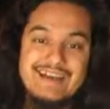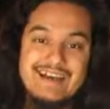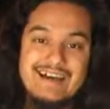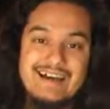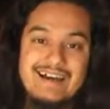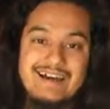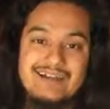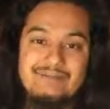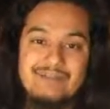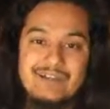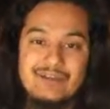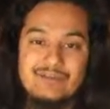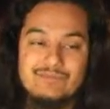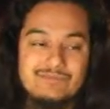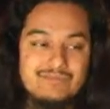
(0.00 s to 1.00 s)

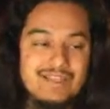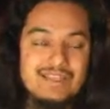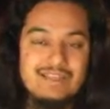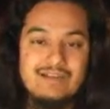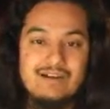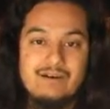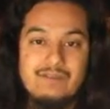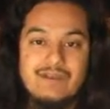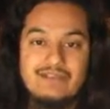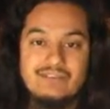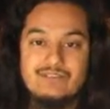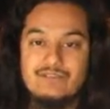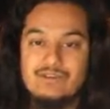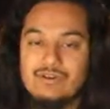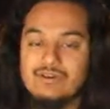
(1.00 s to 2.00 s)
Any
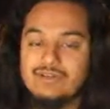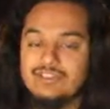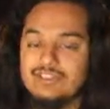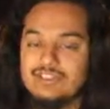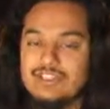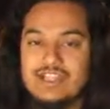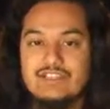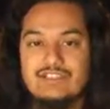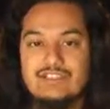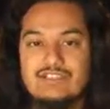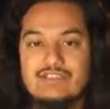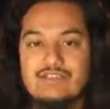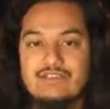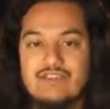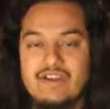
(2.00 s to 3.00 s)
comments or
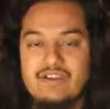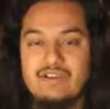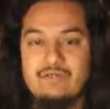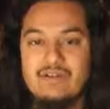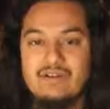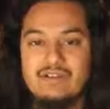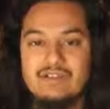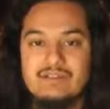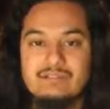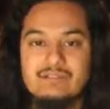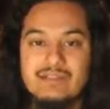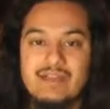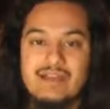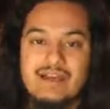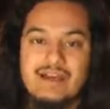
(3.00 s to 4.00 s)
suggestions are very
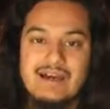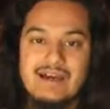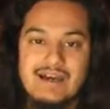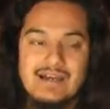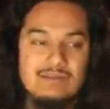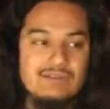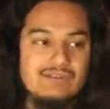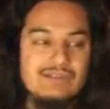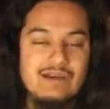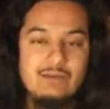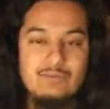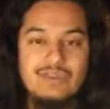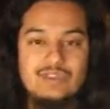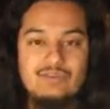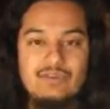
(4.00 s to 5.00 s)
welcome.
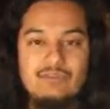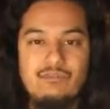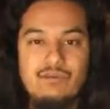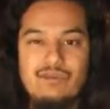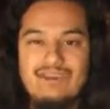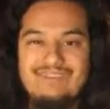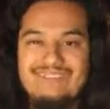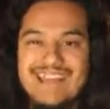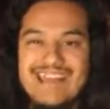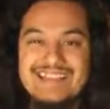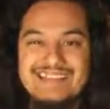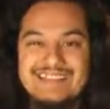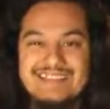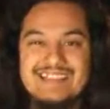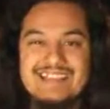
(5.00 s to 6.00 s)
I'll be doing more
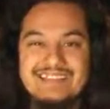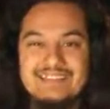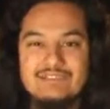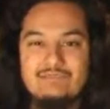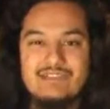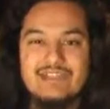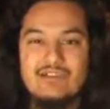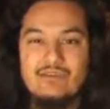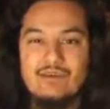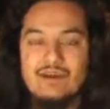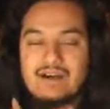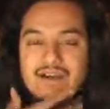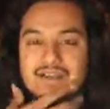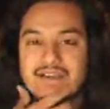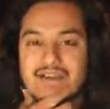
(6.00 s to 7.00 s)
advanced things as we go
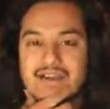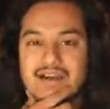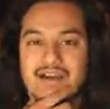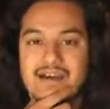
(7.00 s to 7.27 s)
on.